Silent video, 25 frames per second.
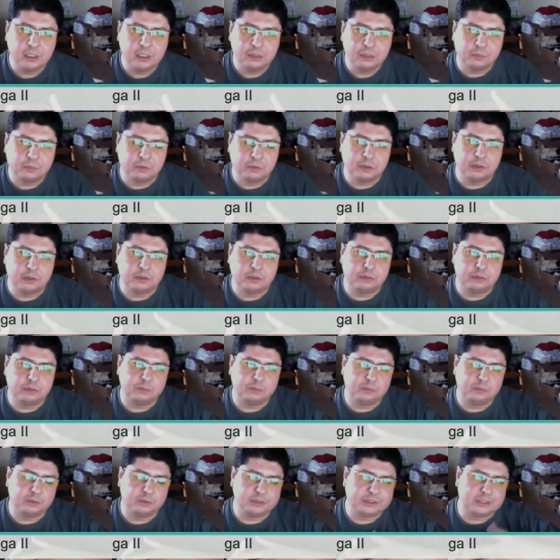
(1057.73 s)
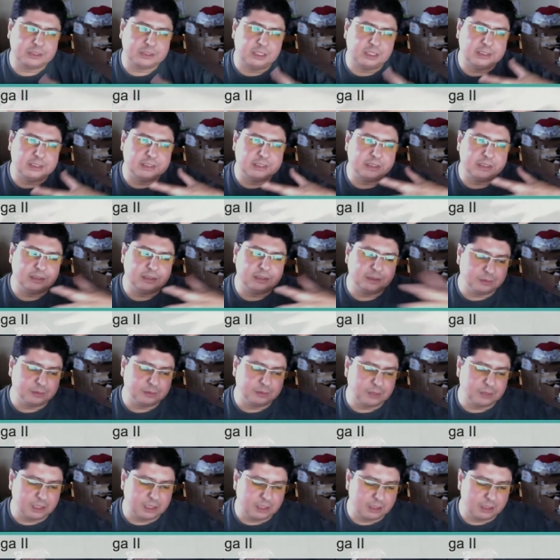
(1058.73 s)
We'll start
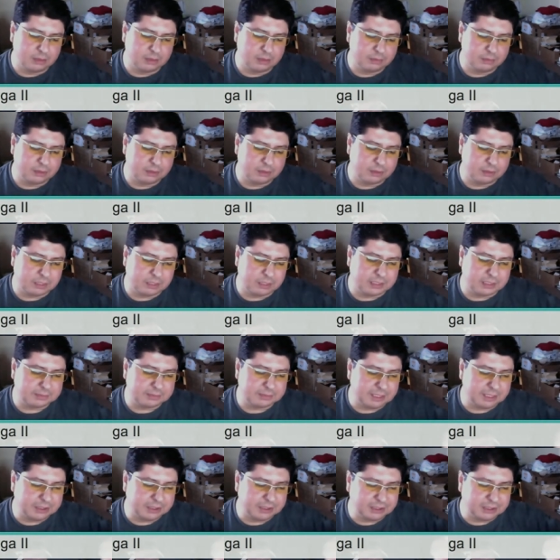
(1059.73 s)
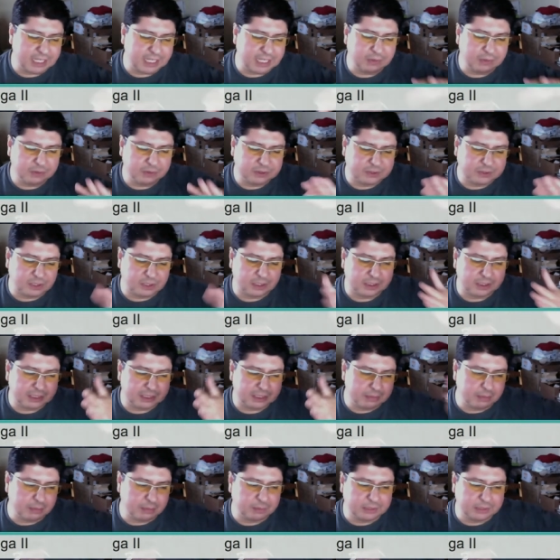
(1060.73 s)
to the project manager guy will start to
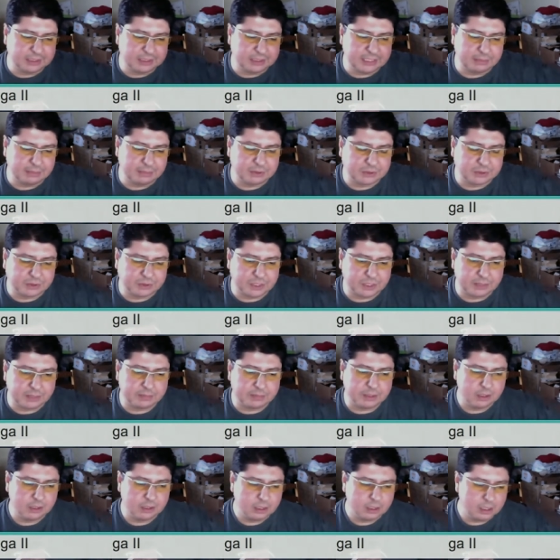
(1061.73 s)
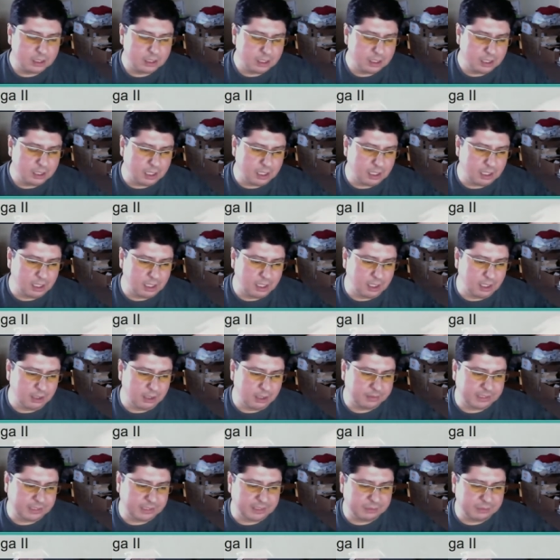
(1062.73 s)
come up with a demo script.
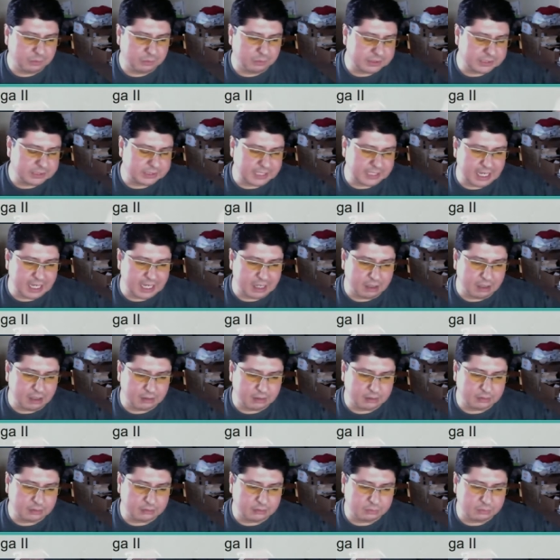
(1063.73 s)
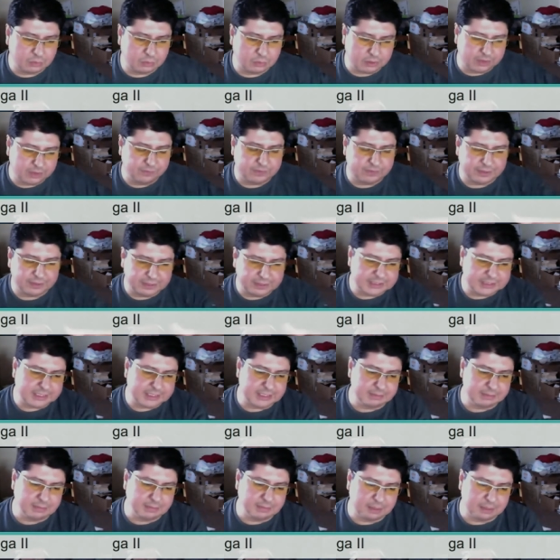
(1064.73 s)
He works it out with the various
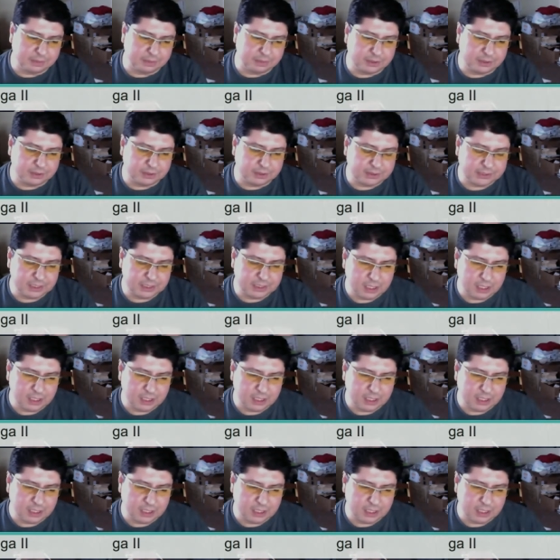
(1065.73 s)
team members,